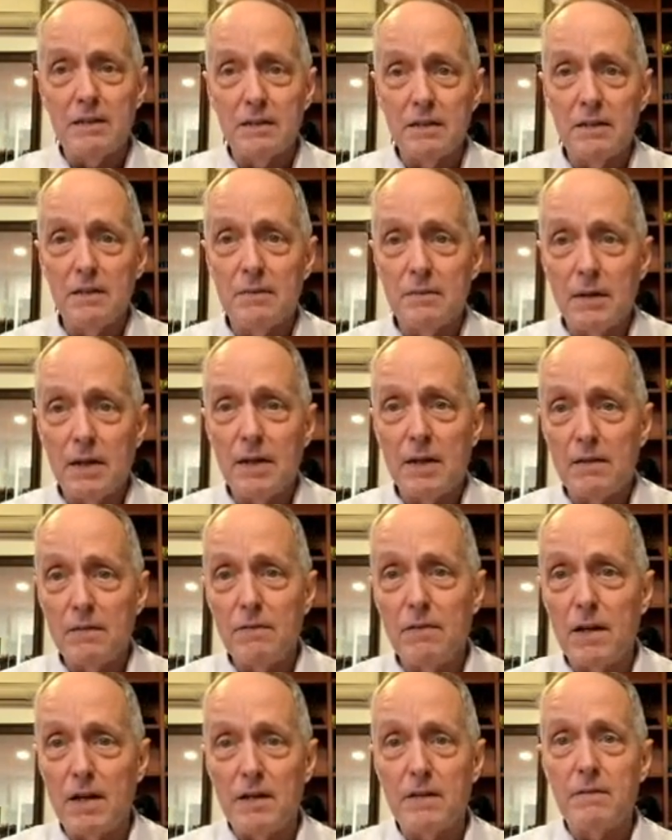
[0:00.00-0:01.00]
I had a
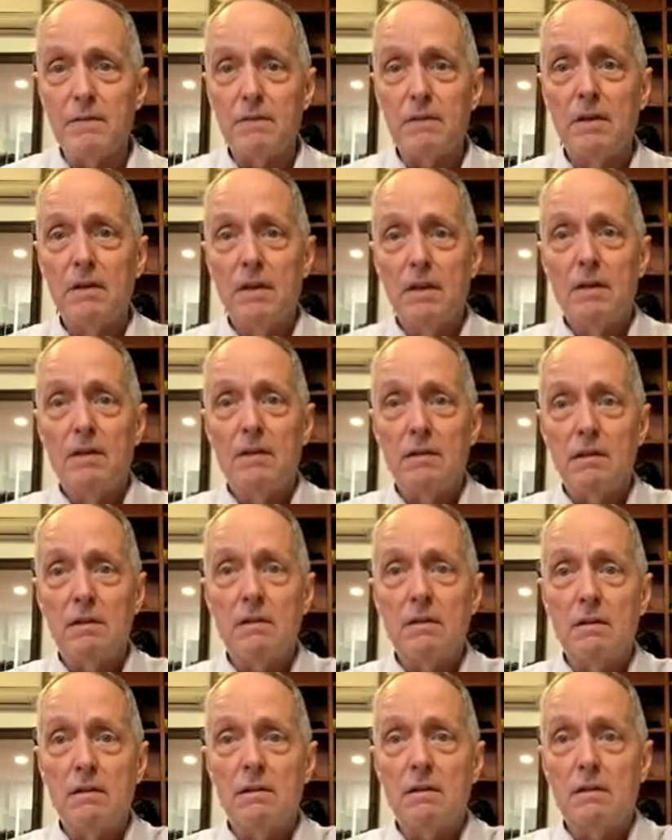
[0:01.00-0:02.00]
flight
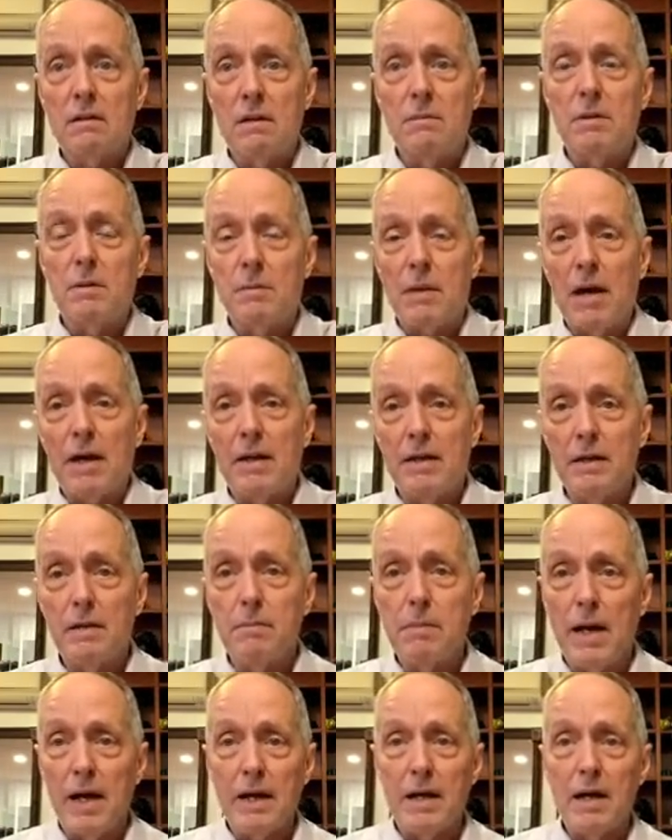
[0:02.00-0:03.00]
coming back here to
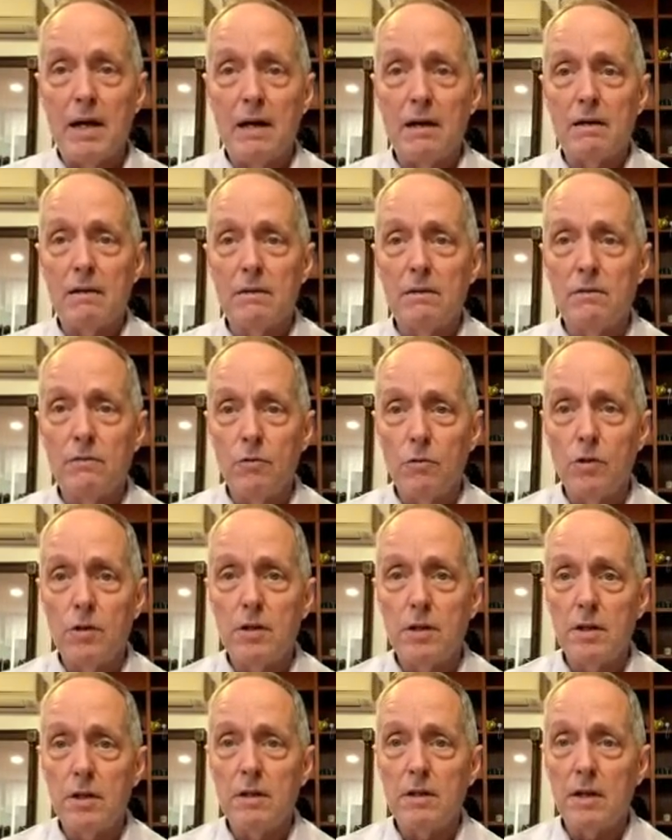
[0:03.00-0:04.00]
Bangkok on the
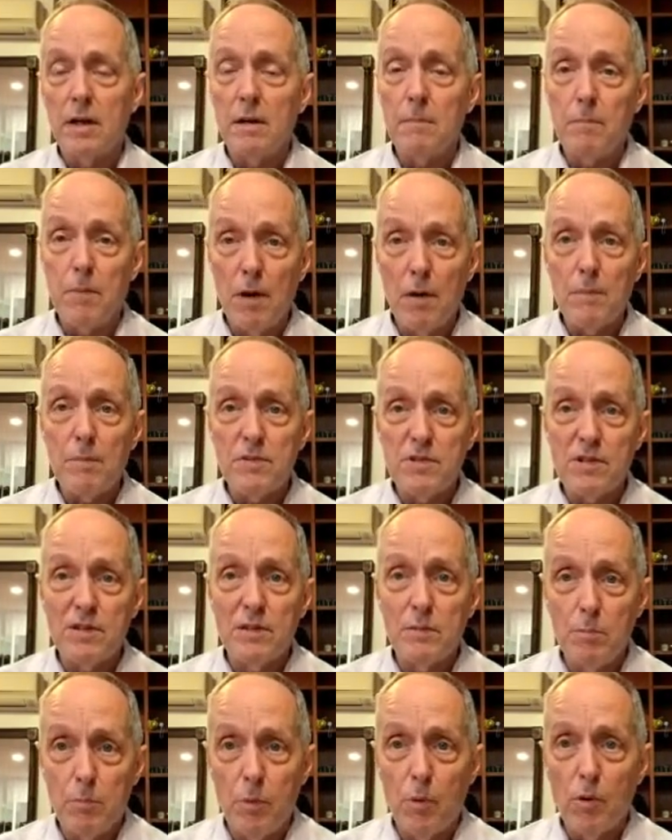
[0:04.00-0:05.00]
14th, and I
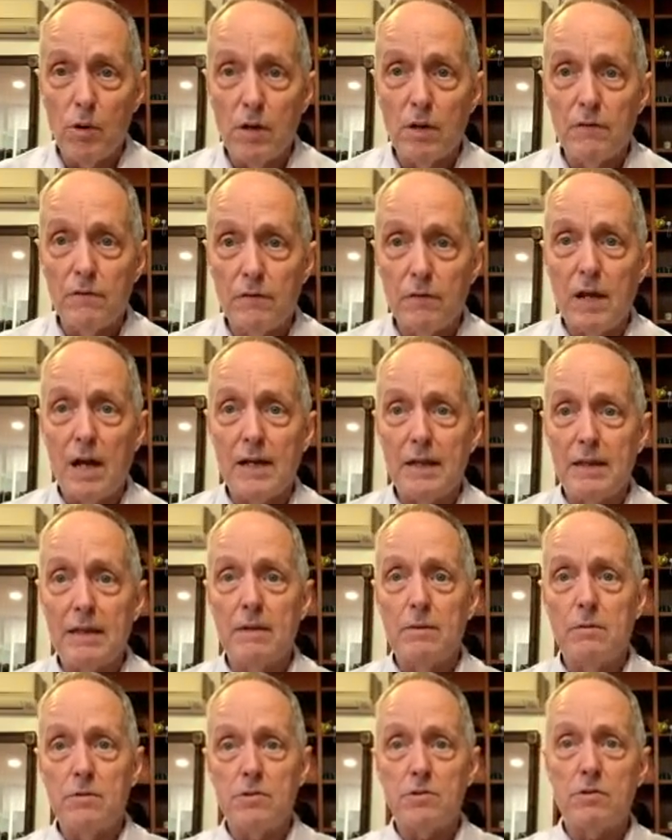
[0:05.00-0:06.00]
purposely bought a flight
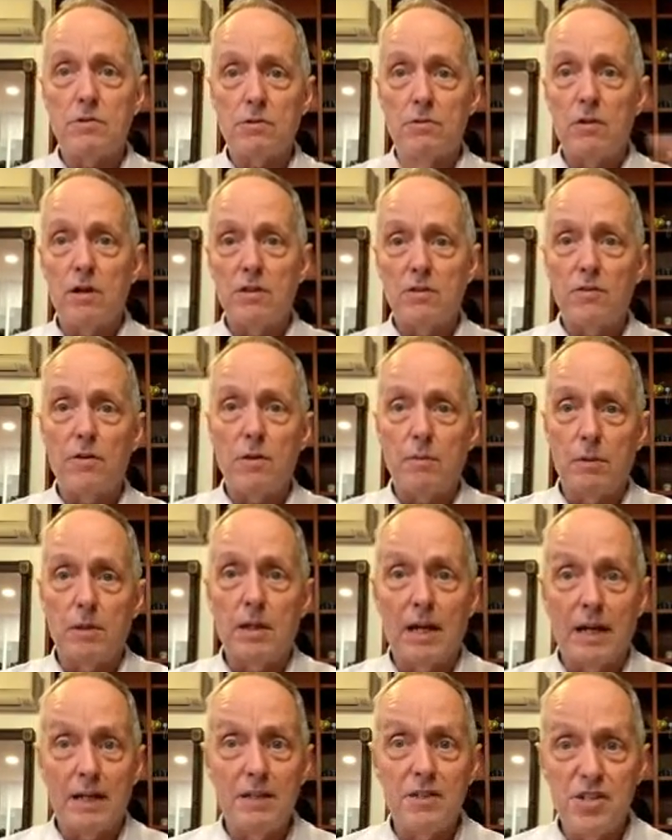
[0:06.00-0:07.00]
that was transferable
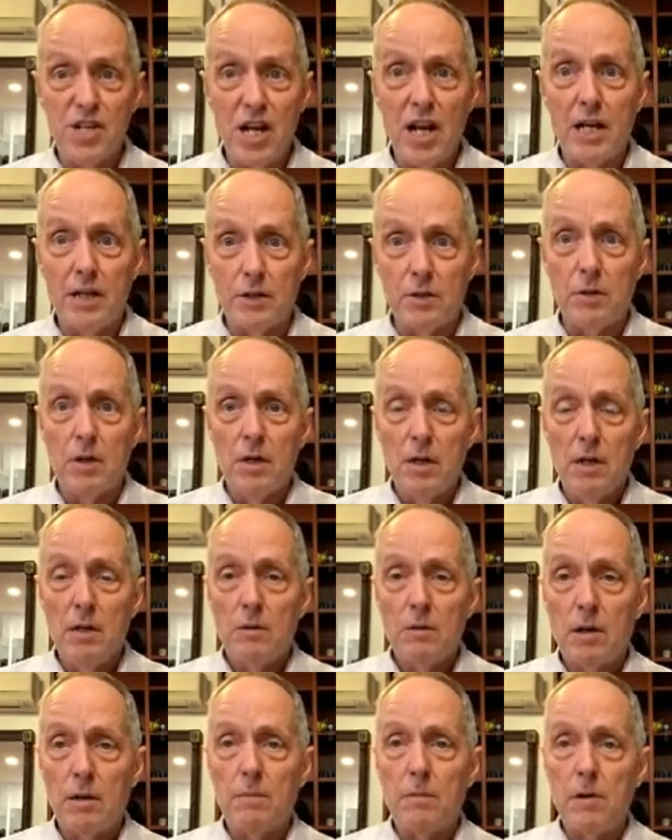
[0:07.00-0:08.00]
that I could change
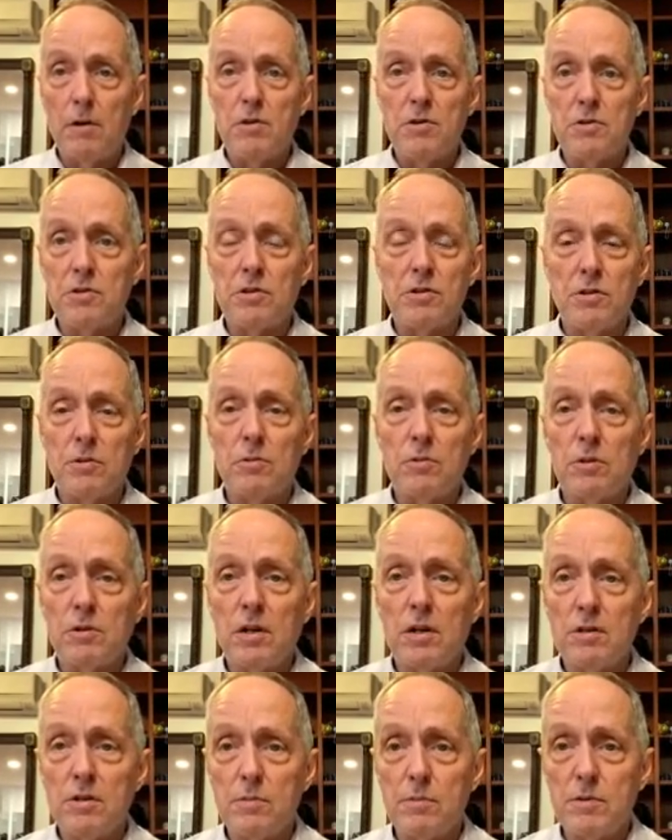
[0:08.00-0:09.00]
when I purchased it, because I wasn't
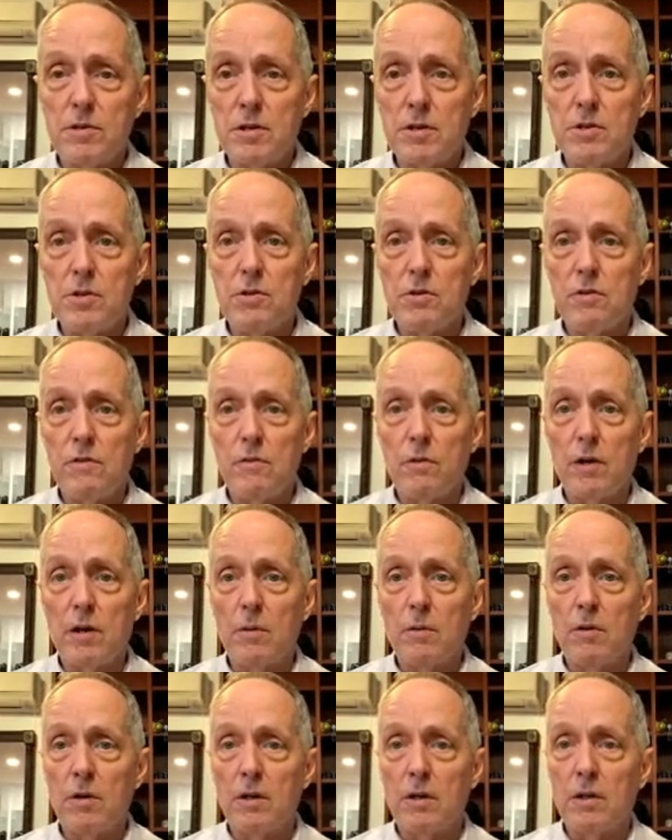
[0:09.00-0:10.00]
100% sure of when I
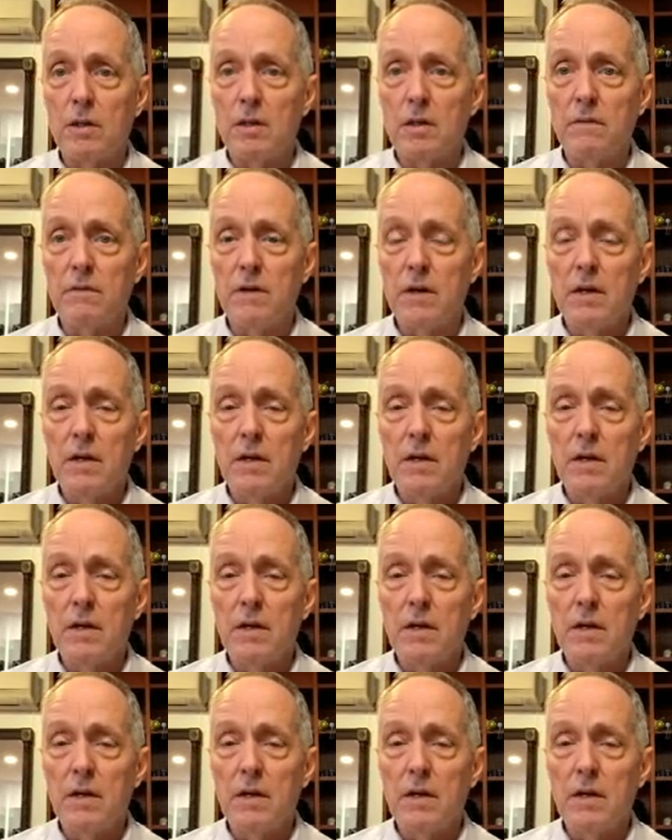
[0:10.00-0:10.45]
wanted to leave.